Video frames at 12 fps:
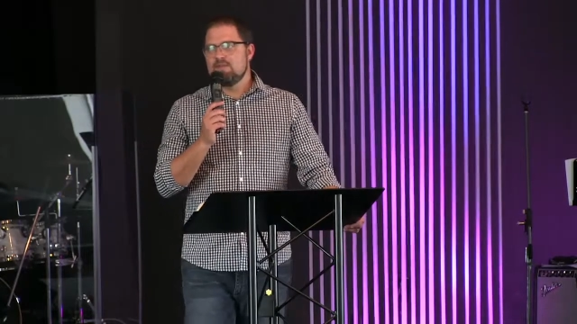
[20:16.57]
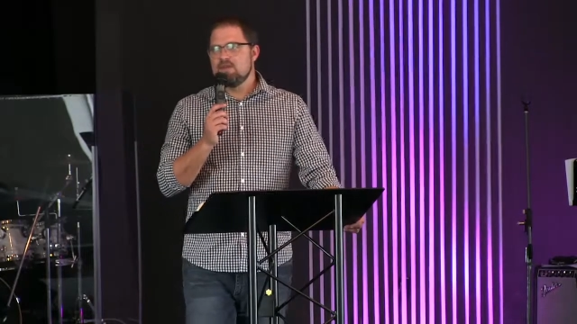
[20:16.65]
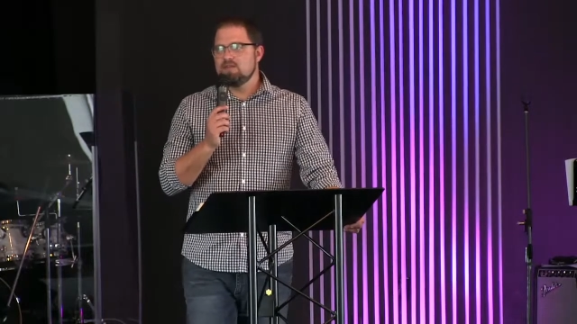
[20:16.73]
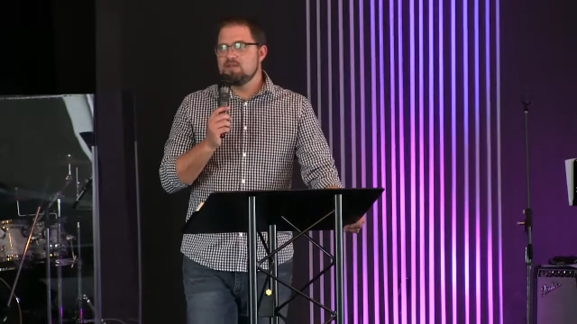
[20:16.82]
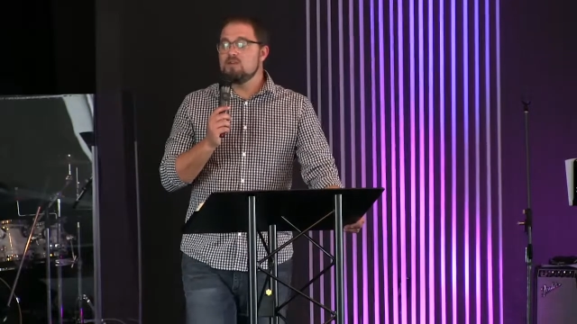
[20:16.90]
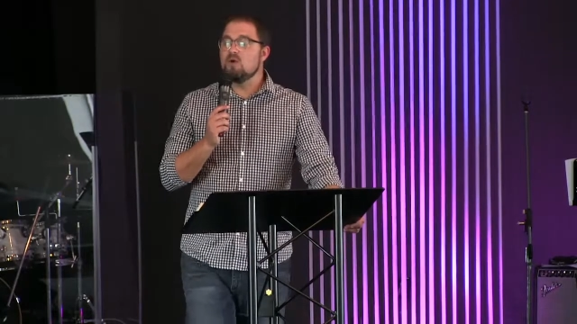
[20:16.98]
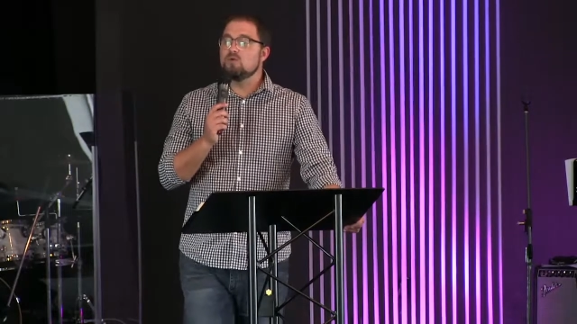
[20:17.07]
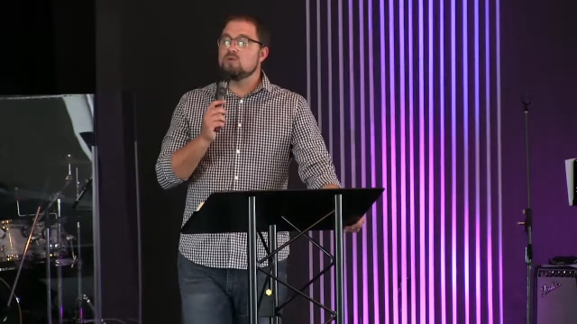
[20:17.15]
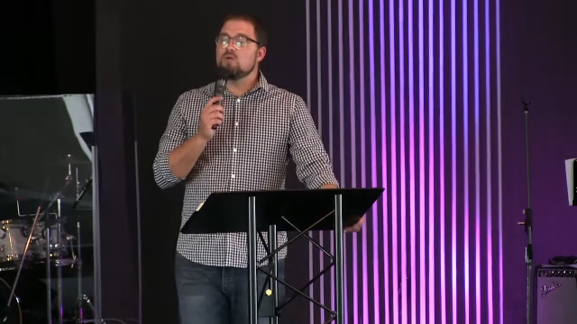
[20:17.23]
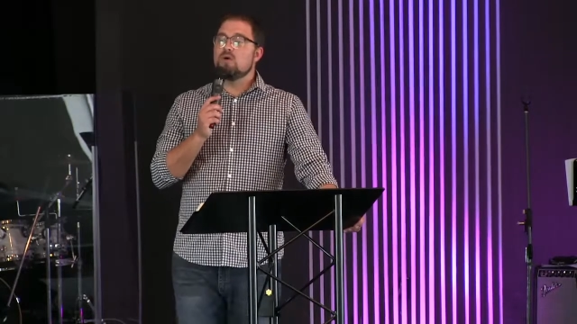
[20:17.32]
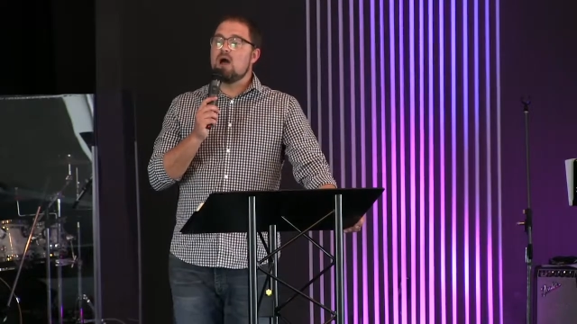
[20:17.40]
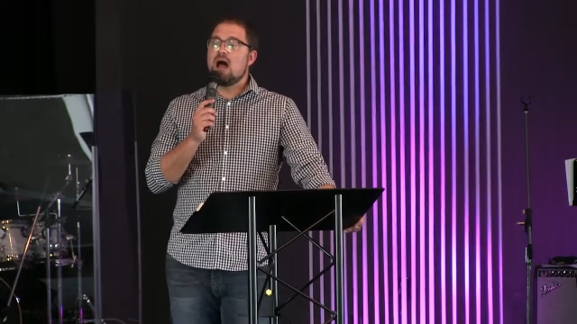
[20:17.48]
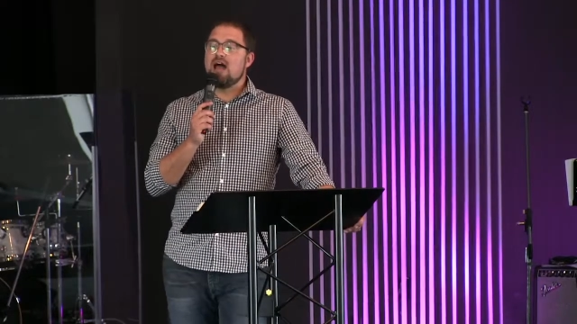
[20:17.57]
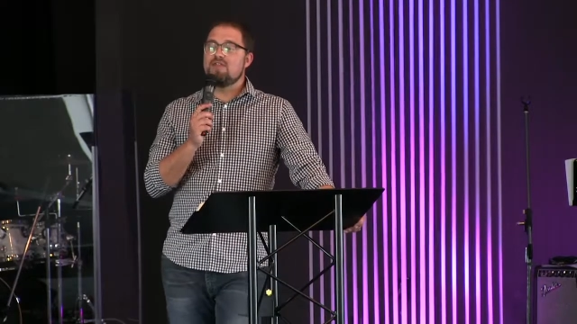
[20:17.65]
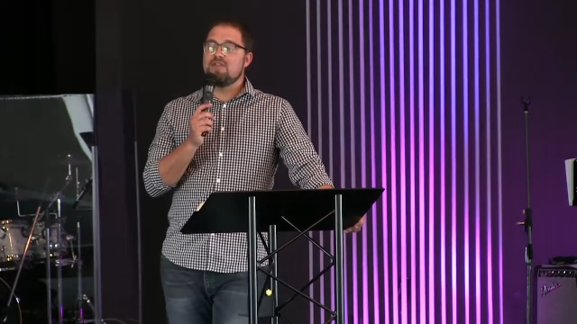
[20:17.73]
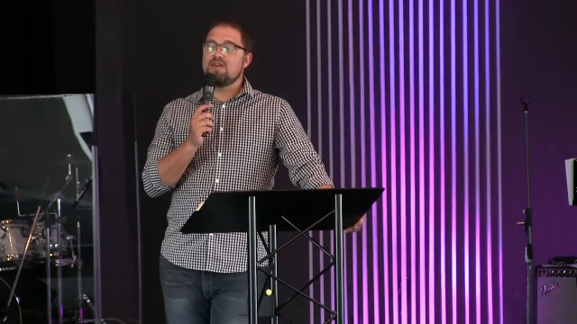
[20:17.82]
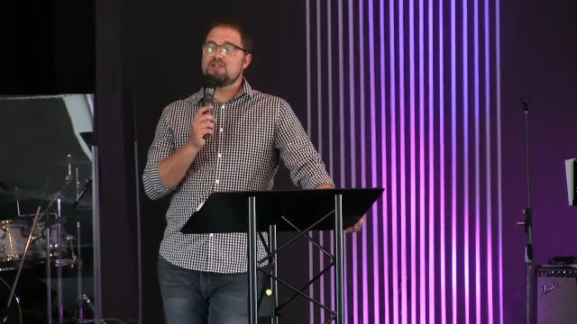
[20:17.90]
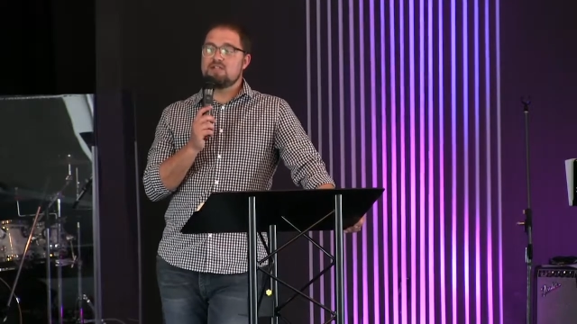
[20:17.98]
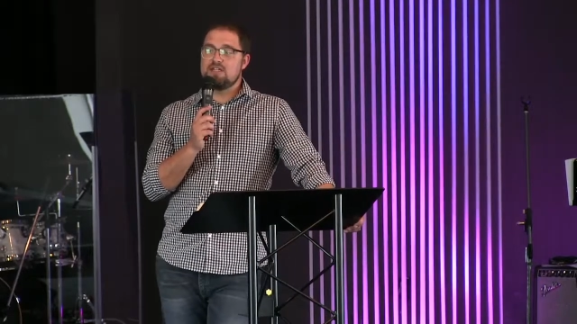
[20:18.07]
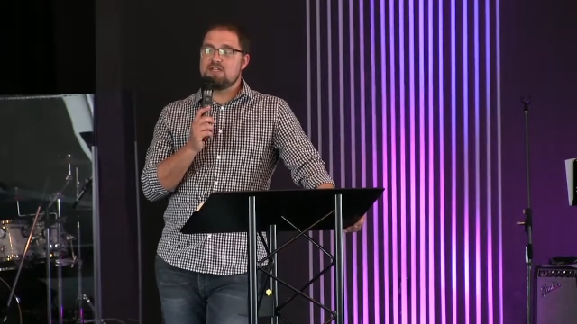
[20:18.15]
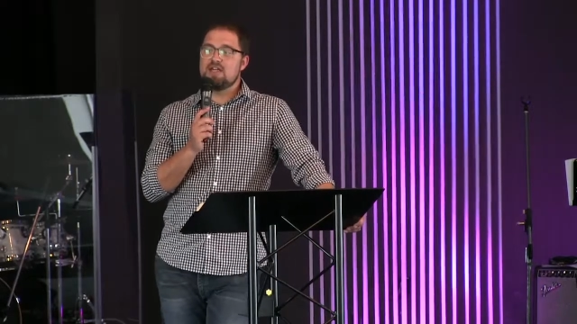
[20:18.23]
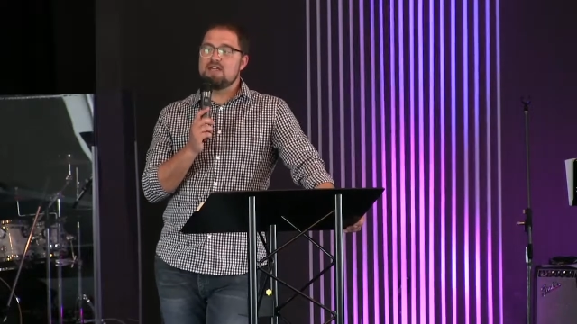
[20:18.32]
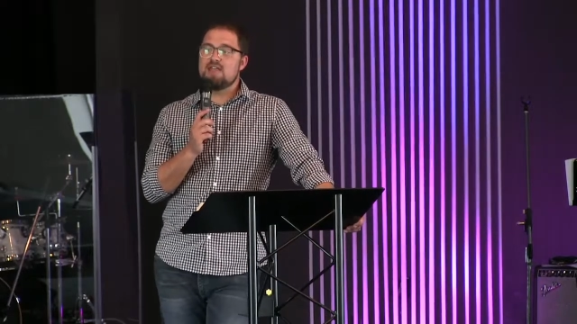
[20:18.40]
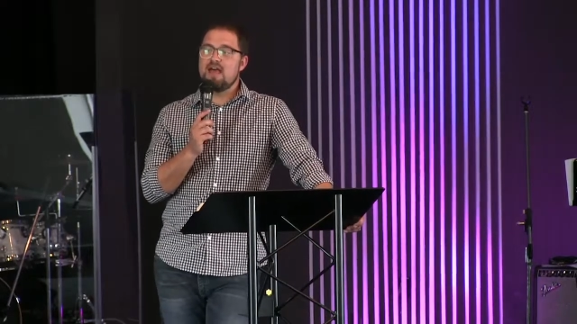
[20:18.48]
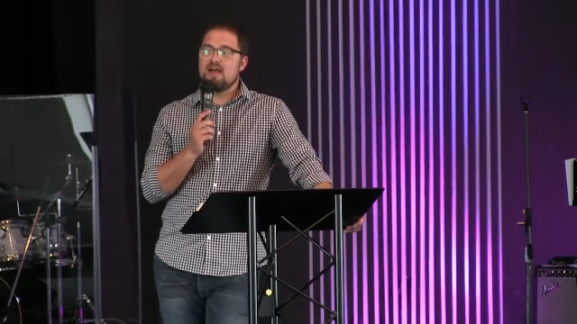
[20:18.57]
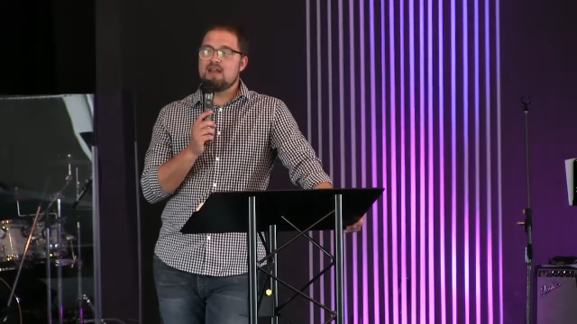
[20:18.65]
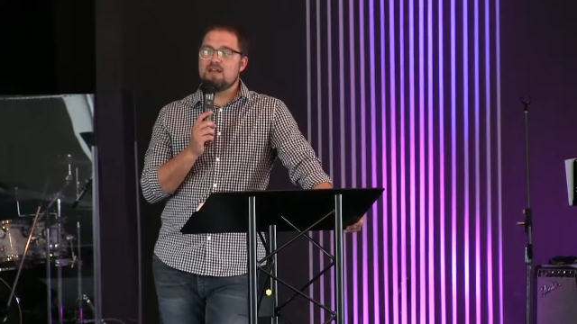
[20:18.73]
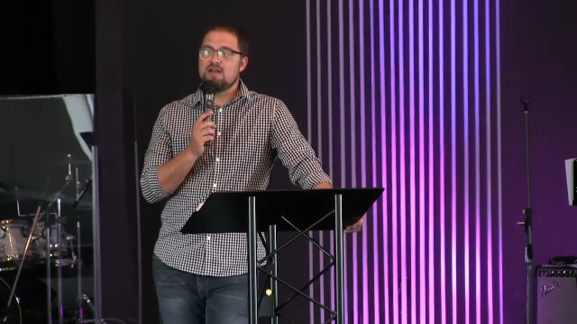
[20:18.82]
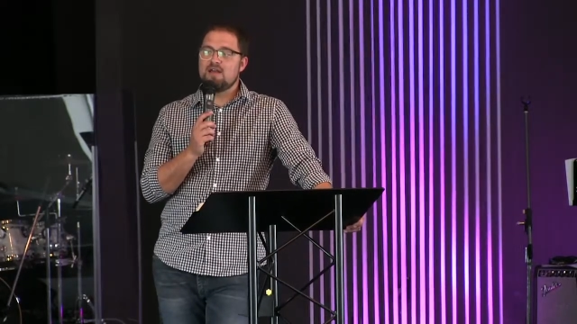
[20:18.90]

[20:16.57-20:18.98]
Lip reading: You know, I think she did that